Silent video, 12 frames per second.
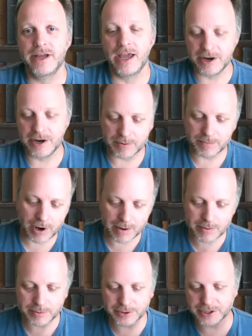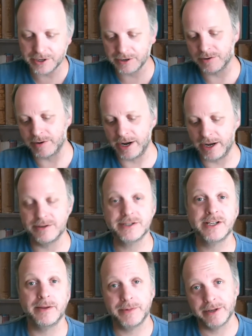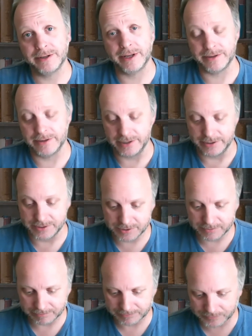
And it would probably go around something like this.